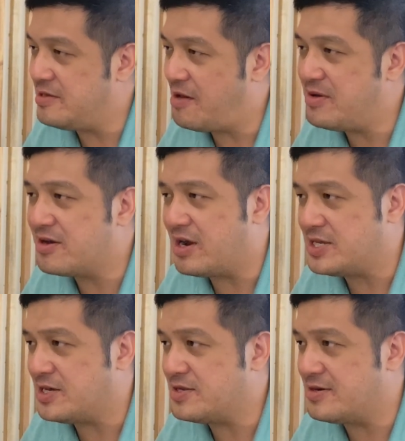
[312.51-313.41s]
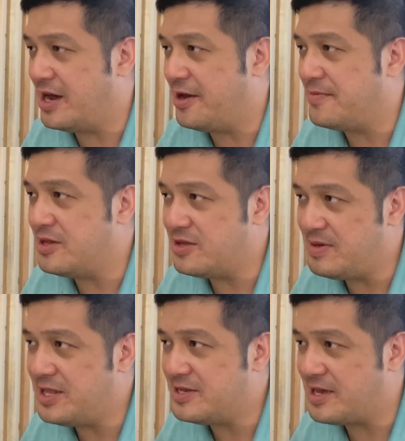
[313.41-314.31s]
lemongrass or serai, a little
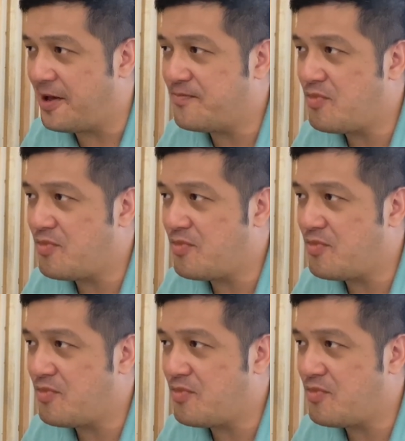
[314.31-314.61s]
bit inside.